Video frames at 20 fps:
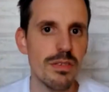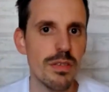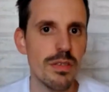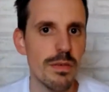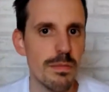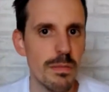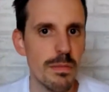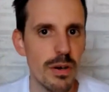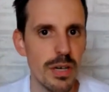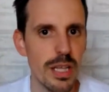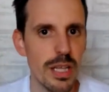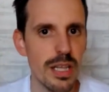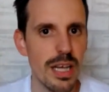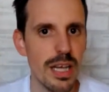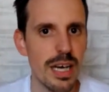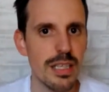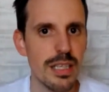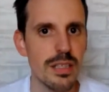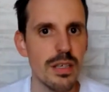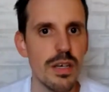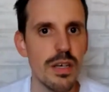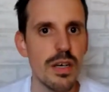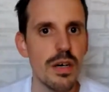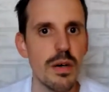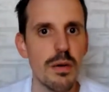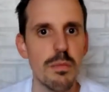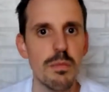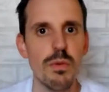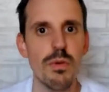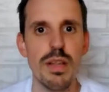of money that
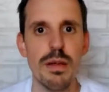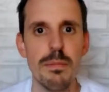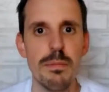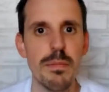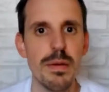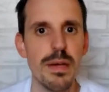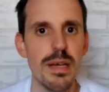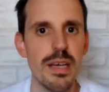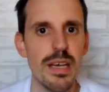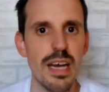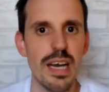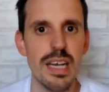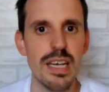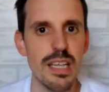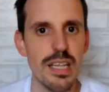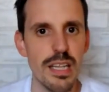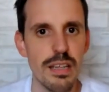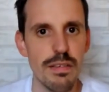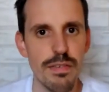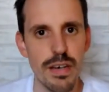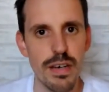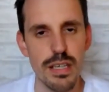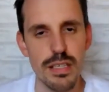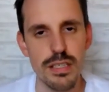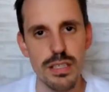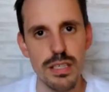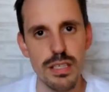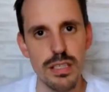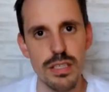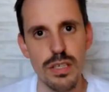wouldn't be any difference
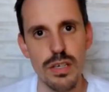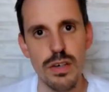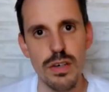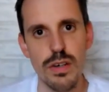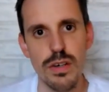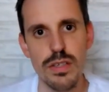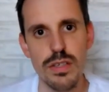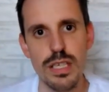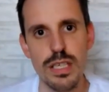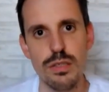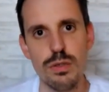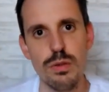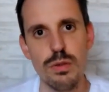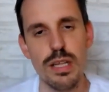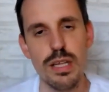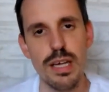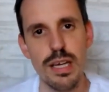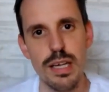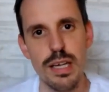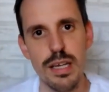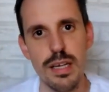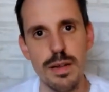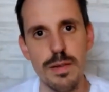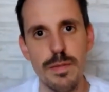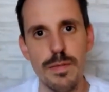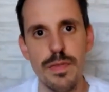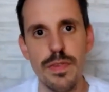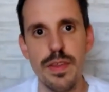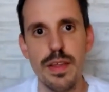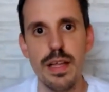in your day-to-day
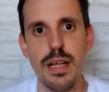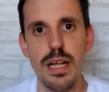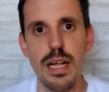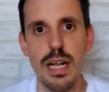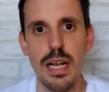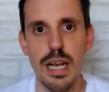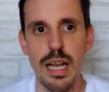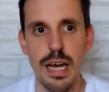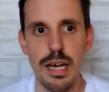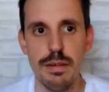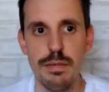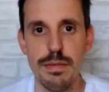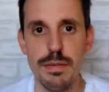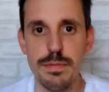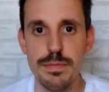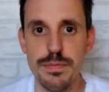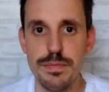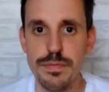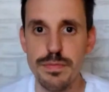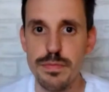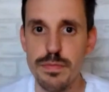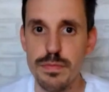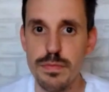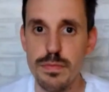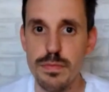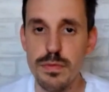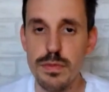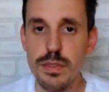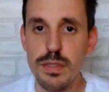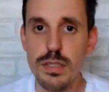life.
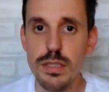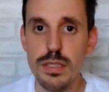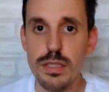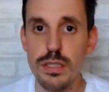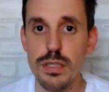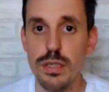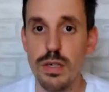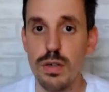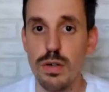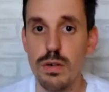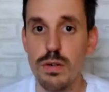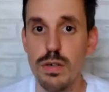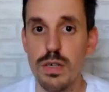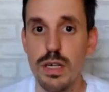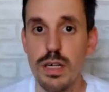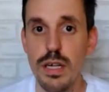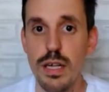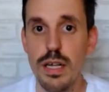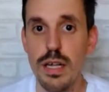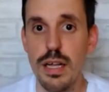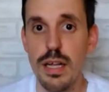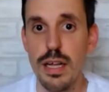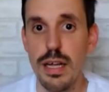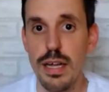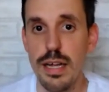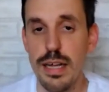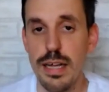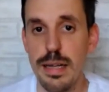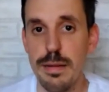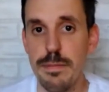So
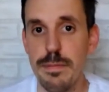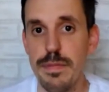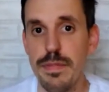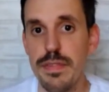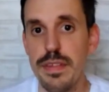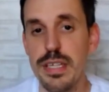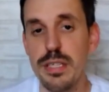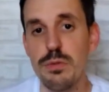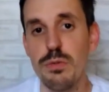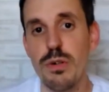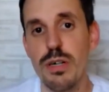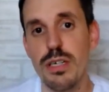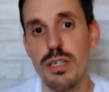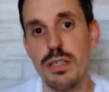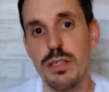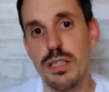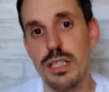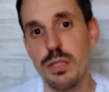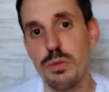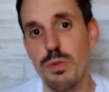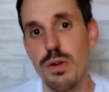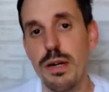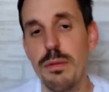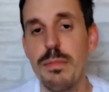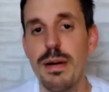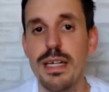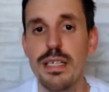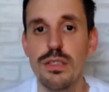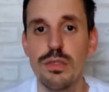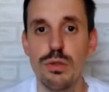these were
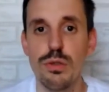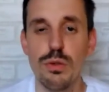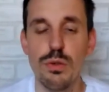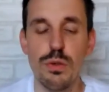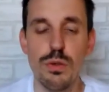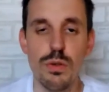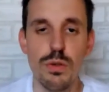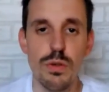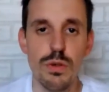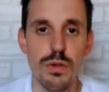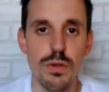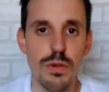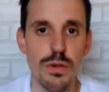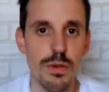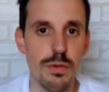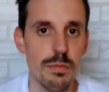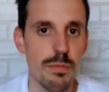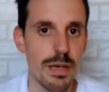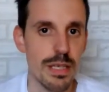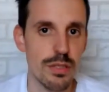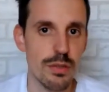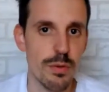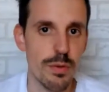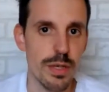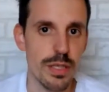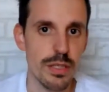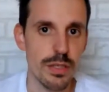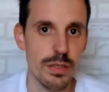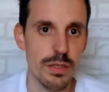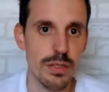my two
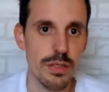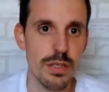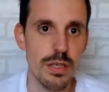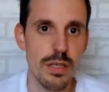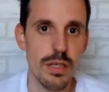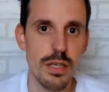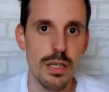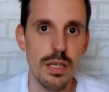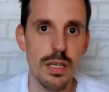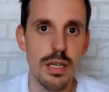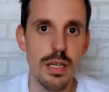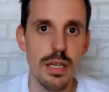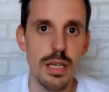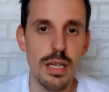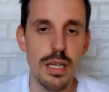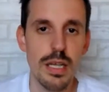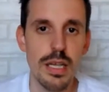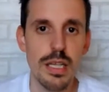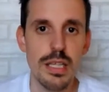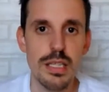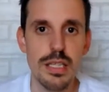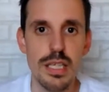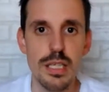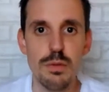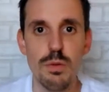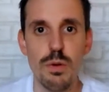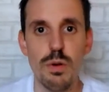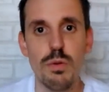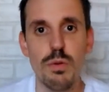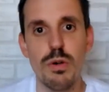reasons. This
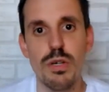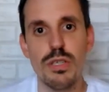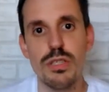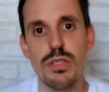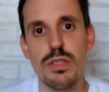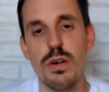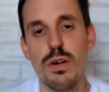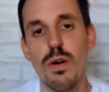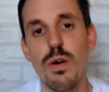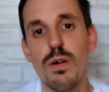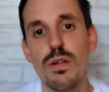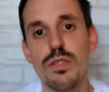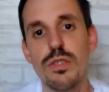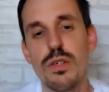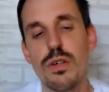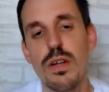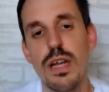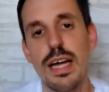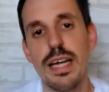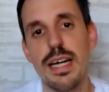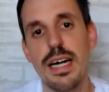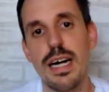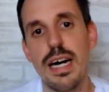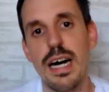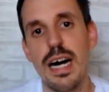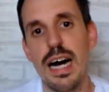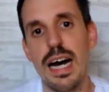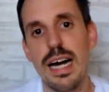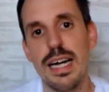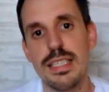book was also like
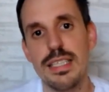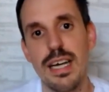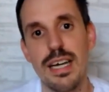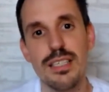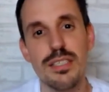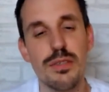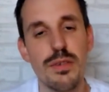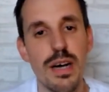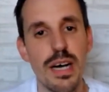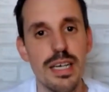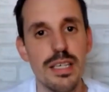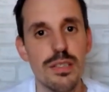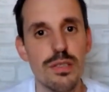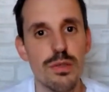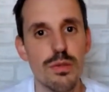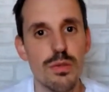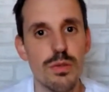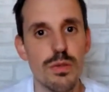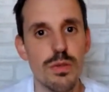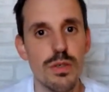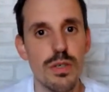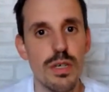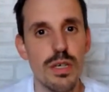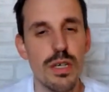a try to